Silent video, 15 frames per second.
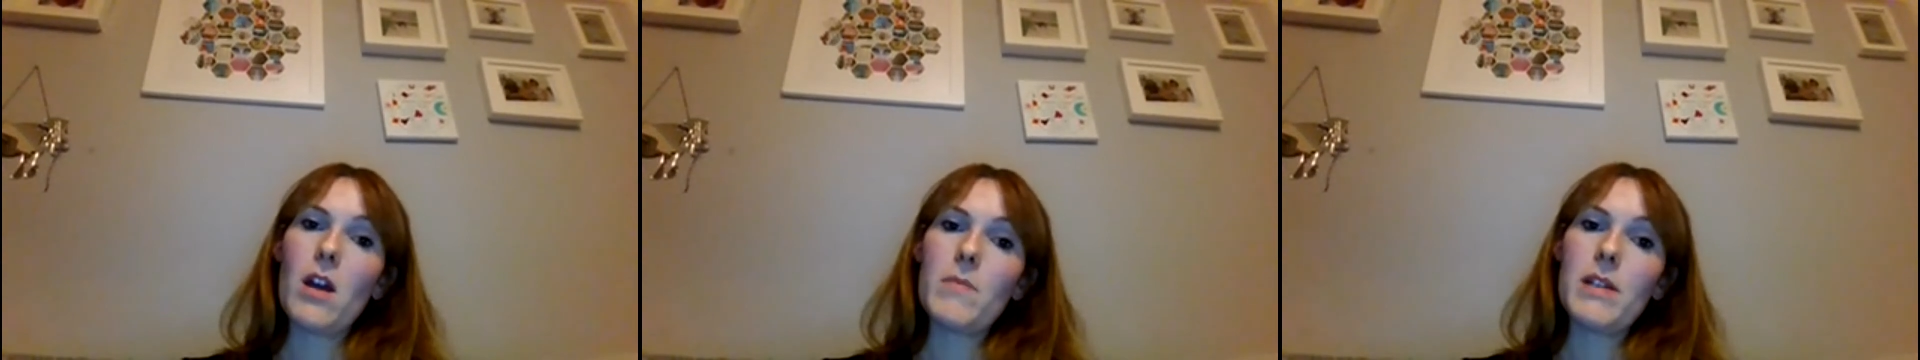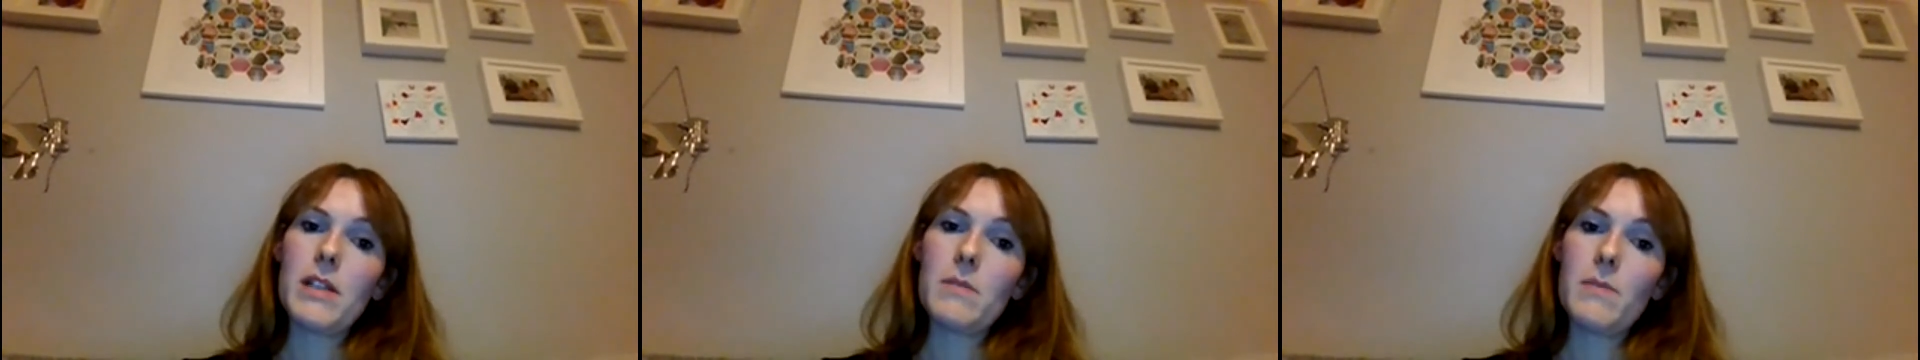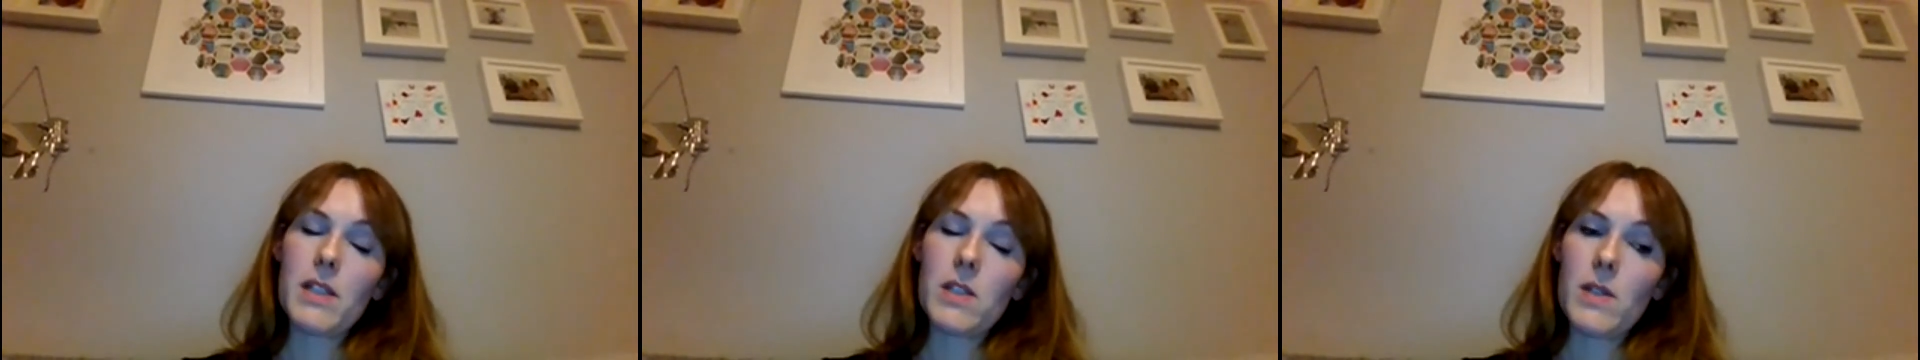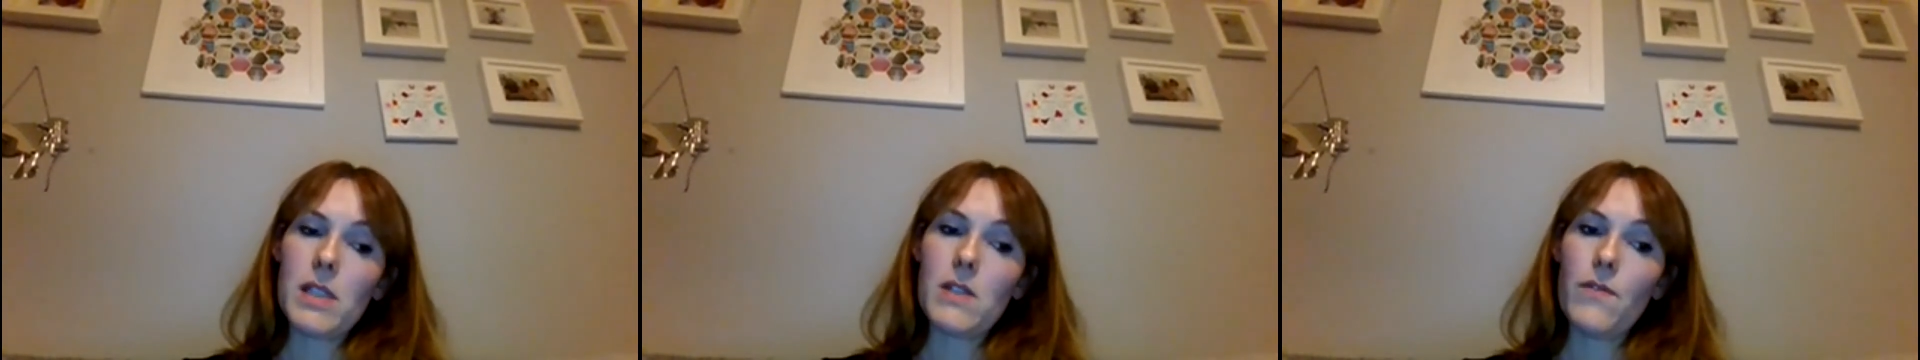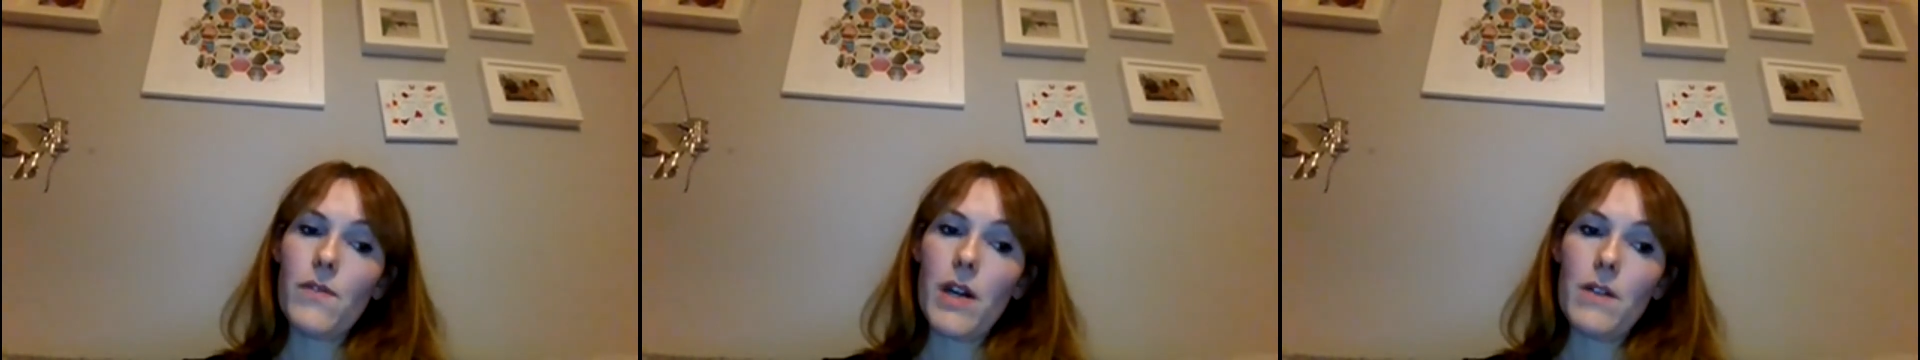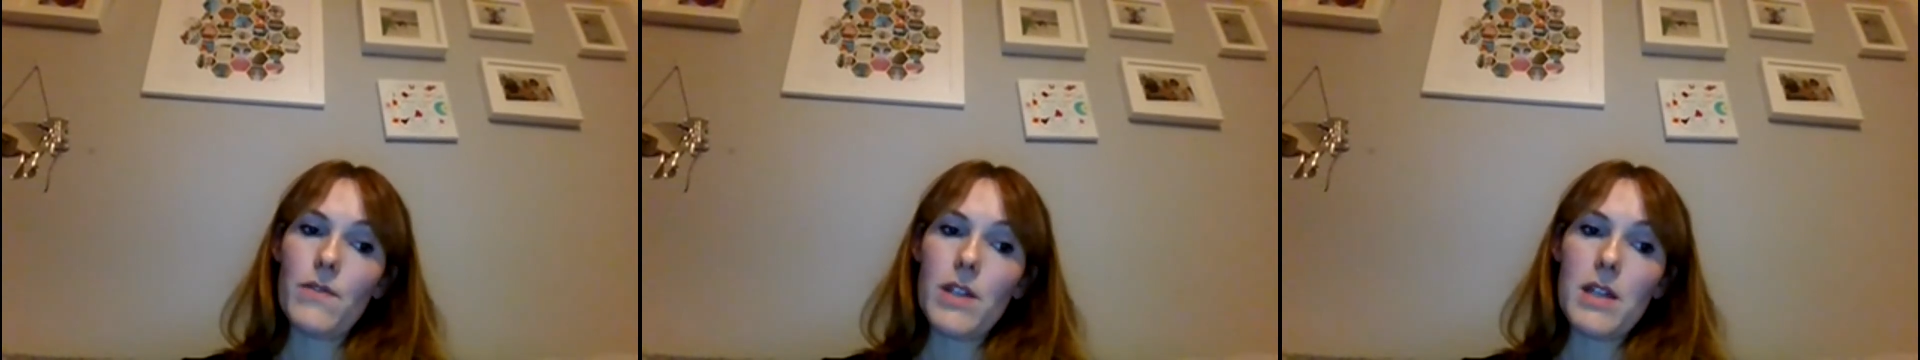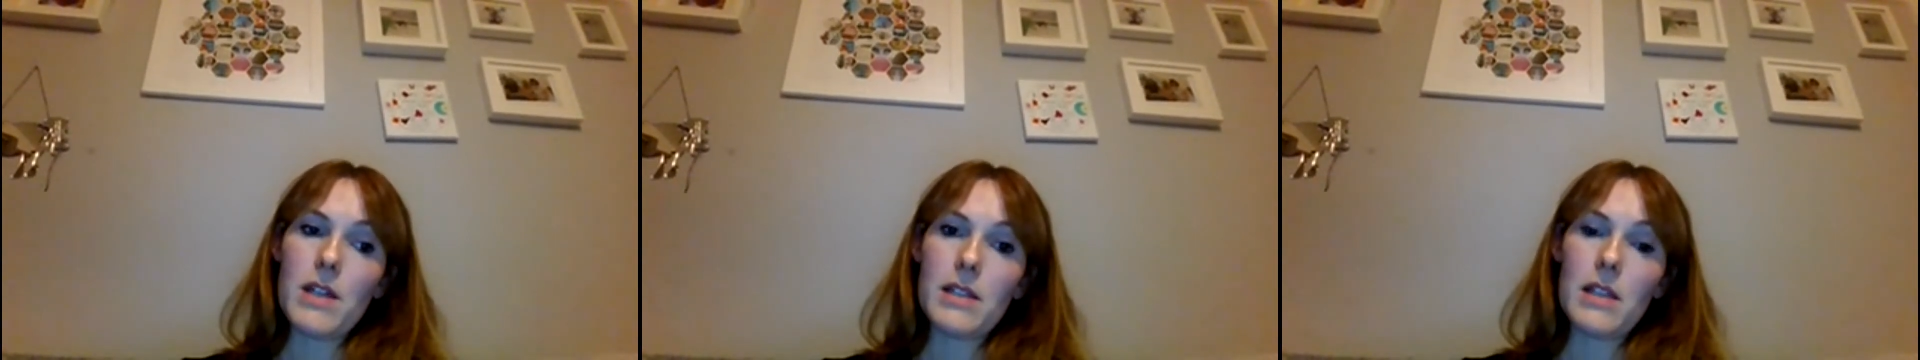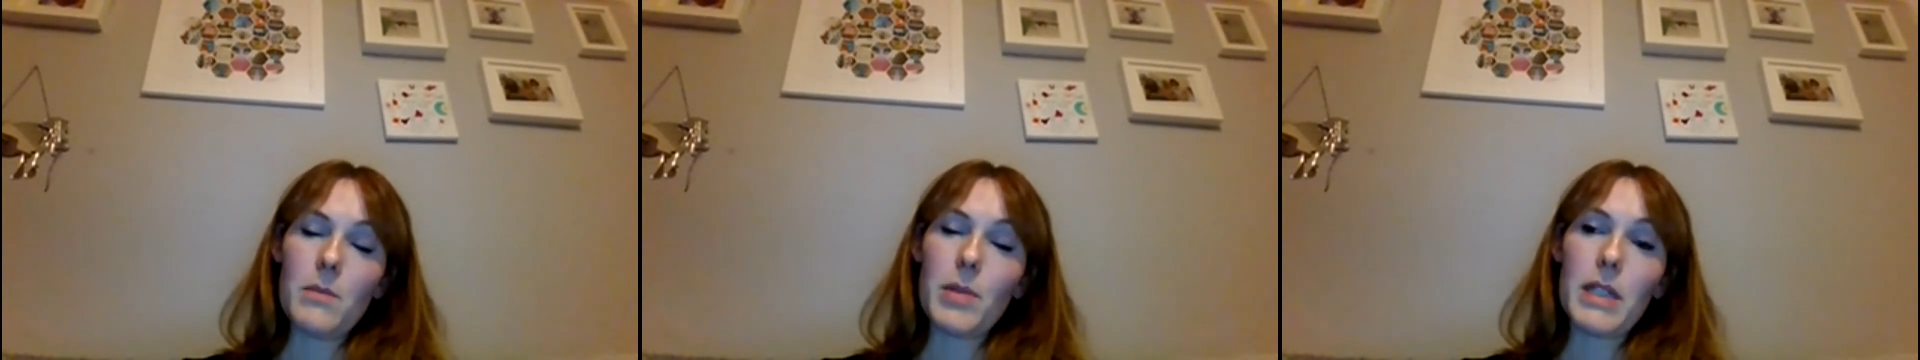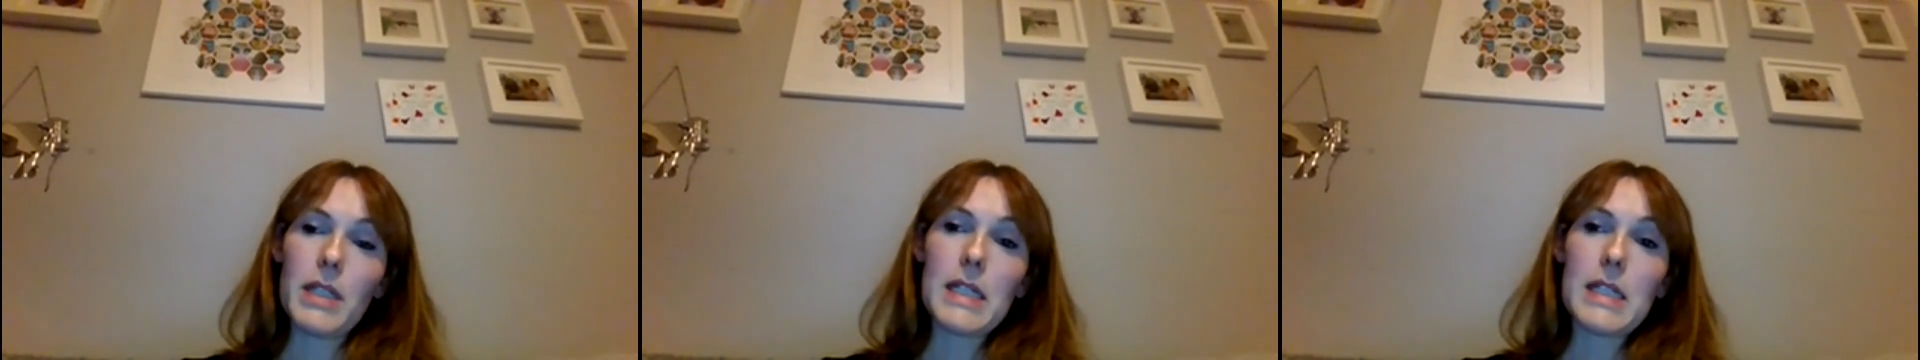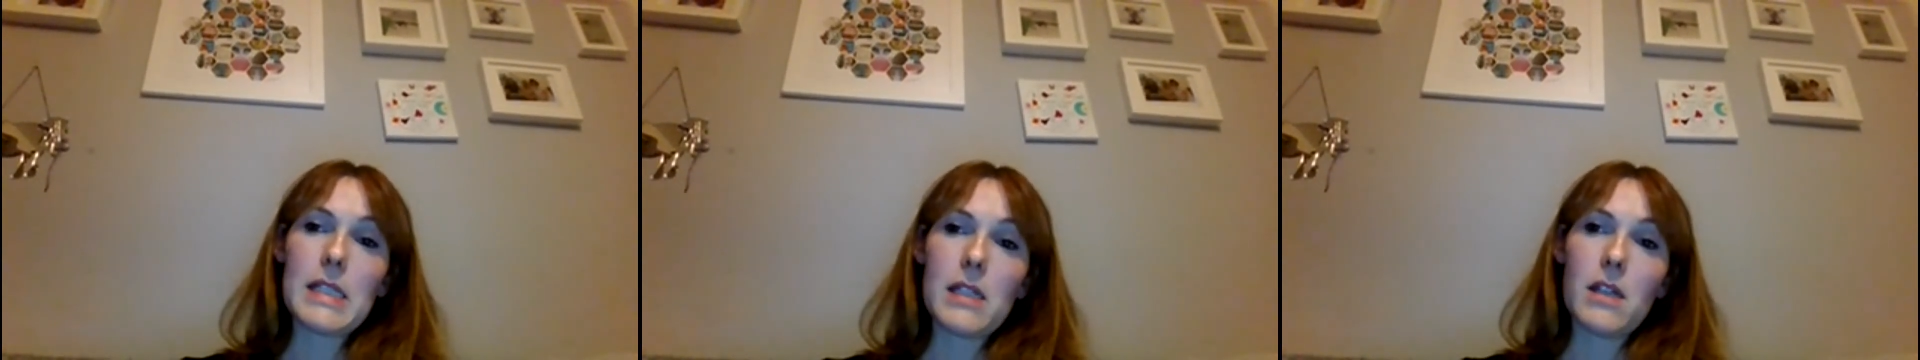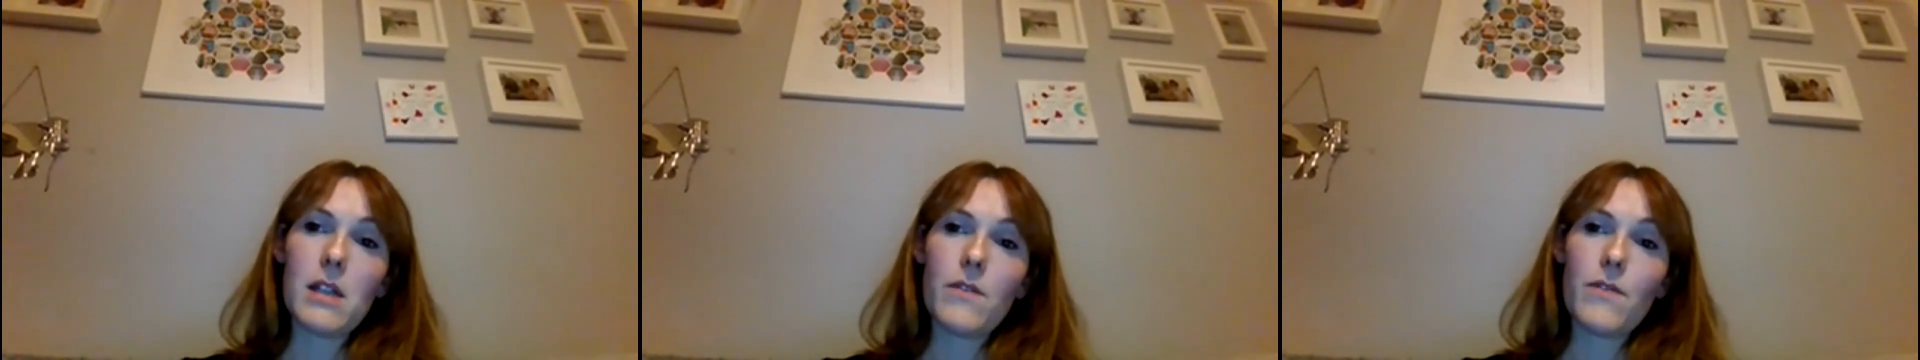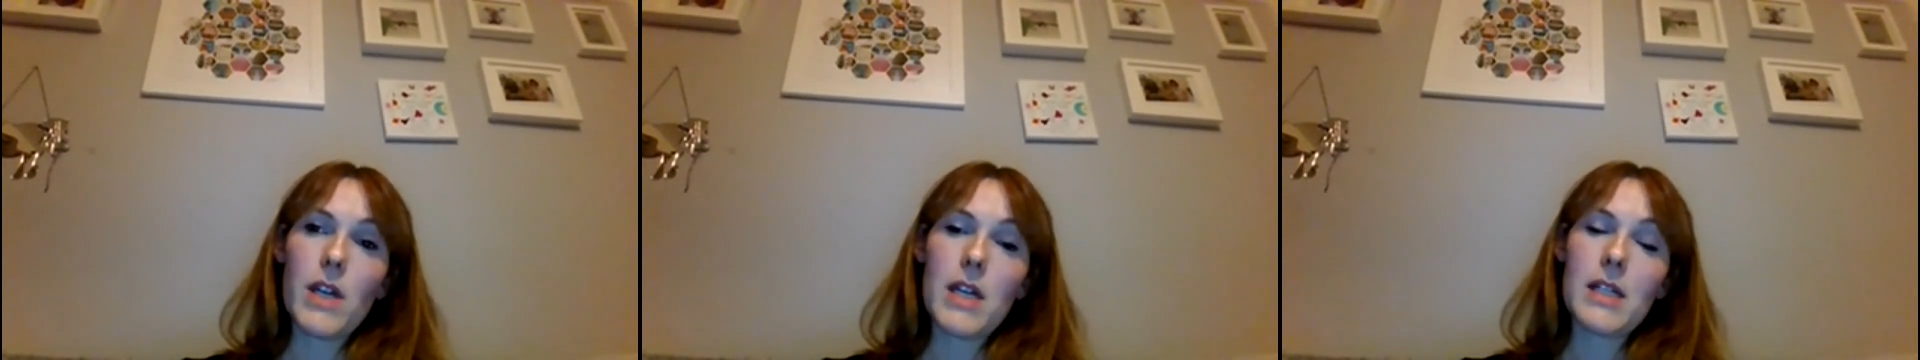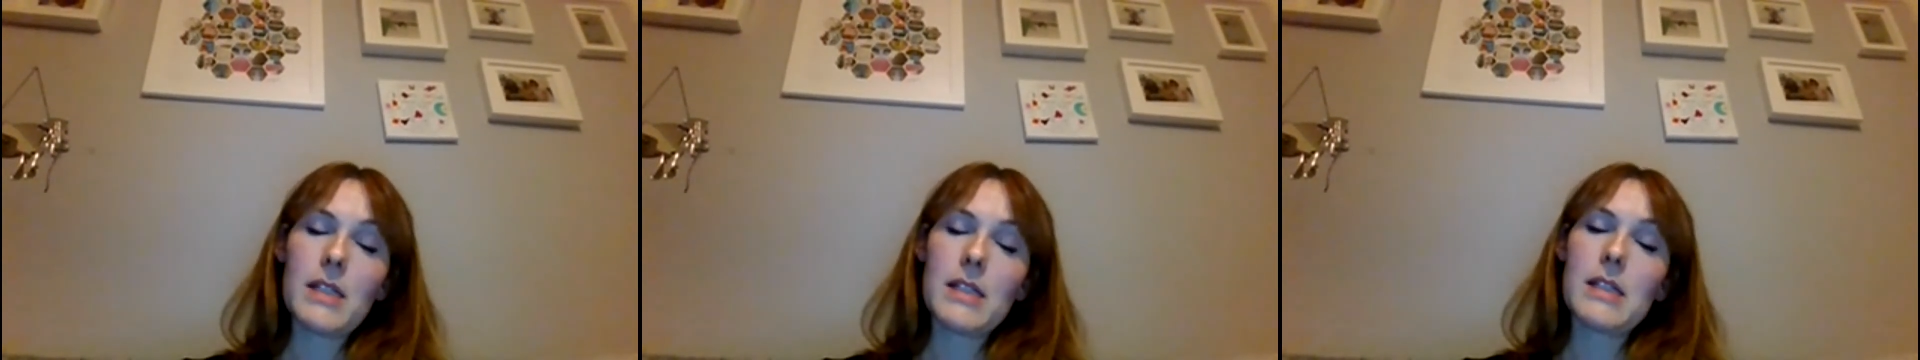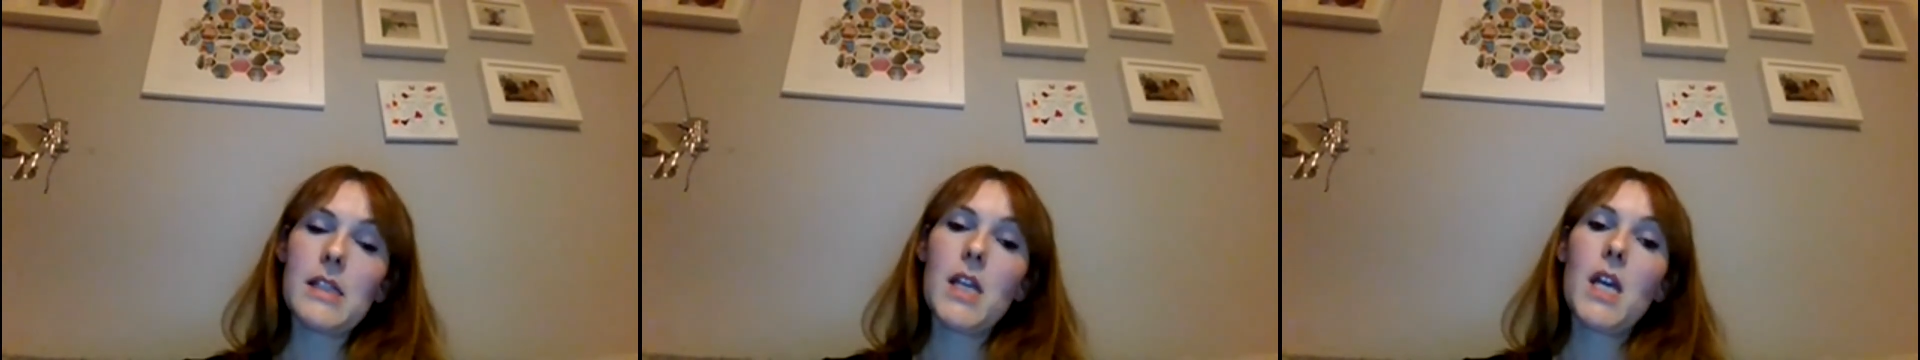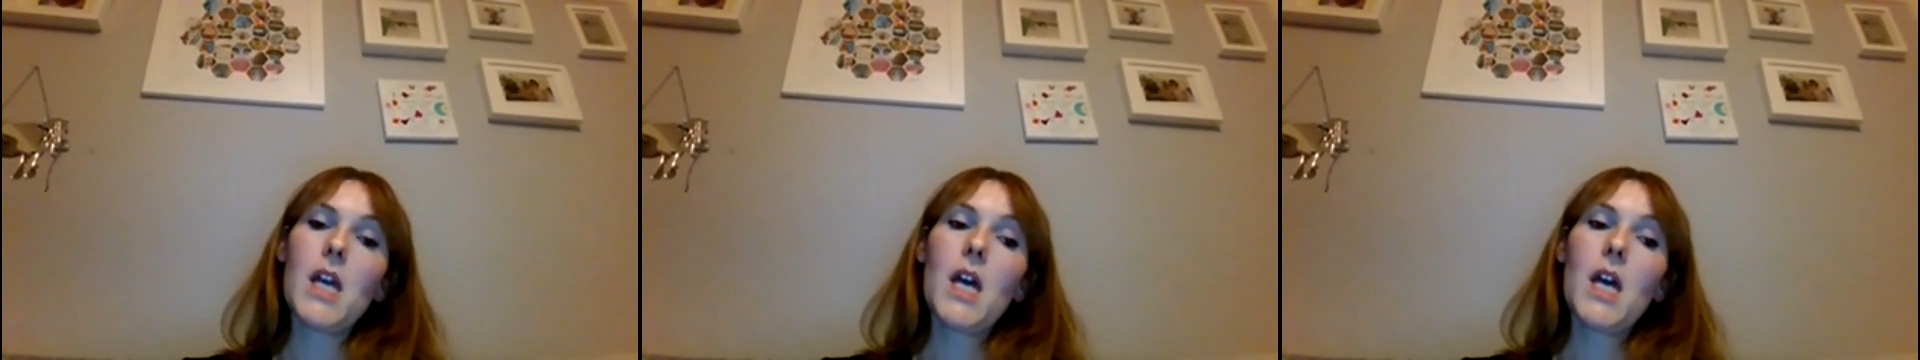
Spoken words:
He spent 25 years in the police service.